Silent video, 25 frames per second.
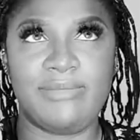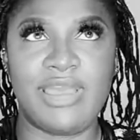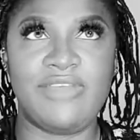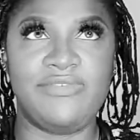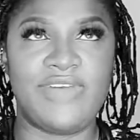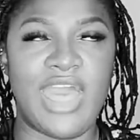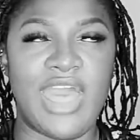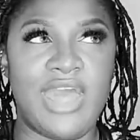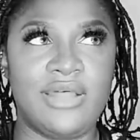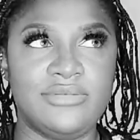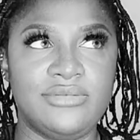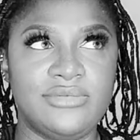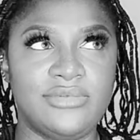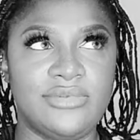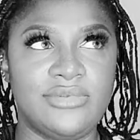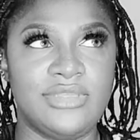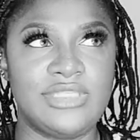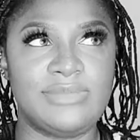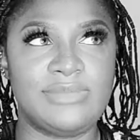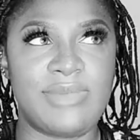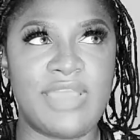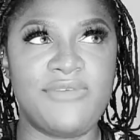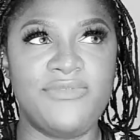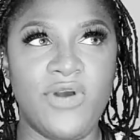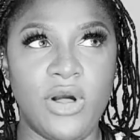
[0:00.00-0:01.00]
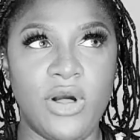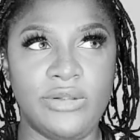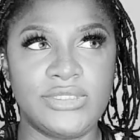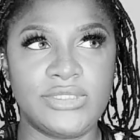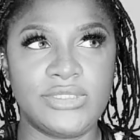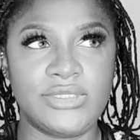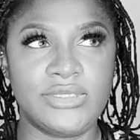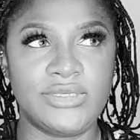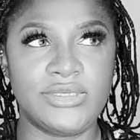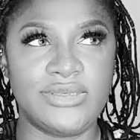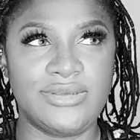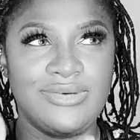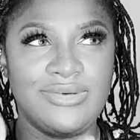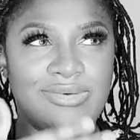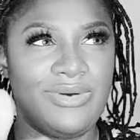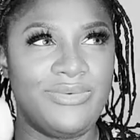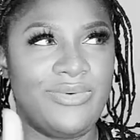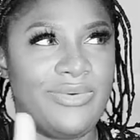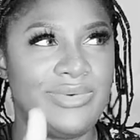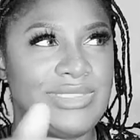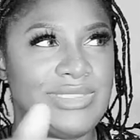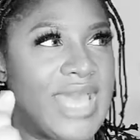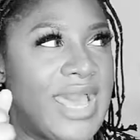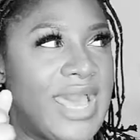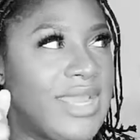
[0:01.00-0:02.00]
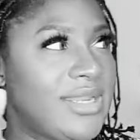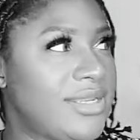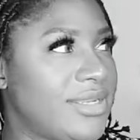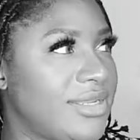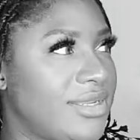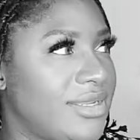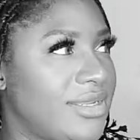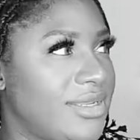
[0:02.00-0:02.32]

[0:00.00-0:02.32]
my fat. It's my fault. What, what was that?